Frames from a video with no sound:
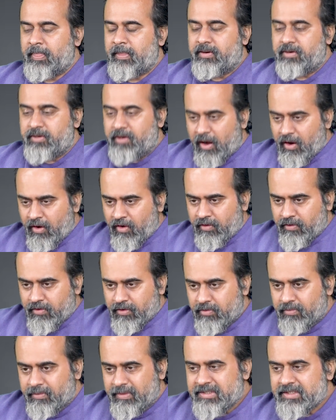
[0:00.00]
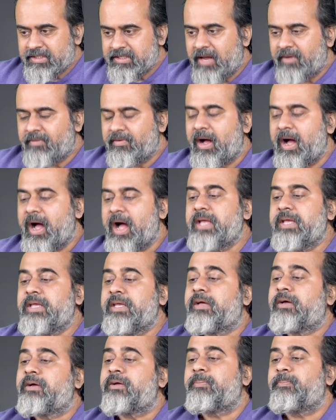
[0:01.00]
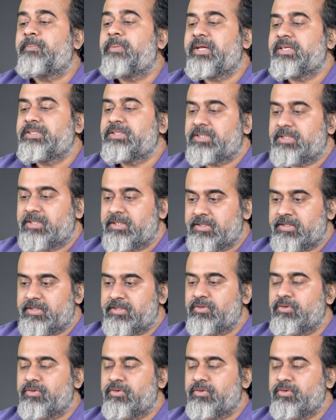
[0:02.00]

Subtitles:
Now you must have higher pleasures.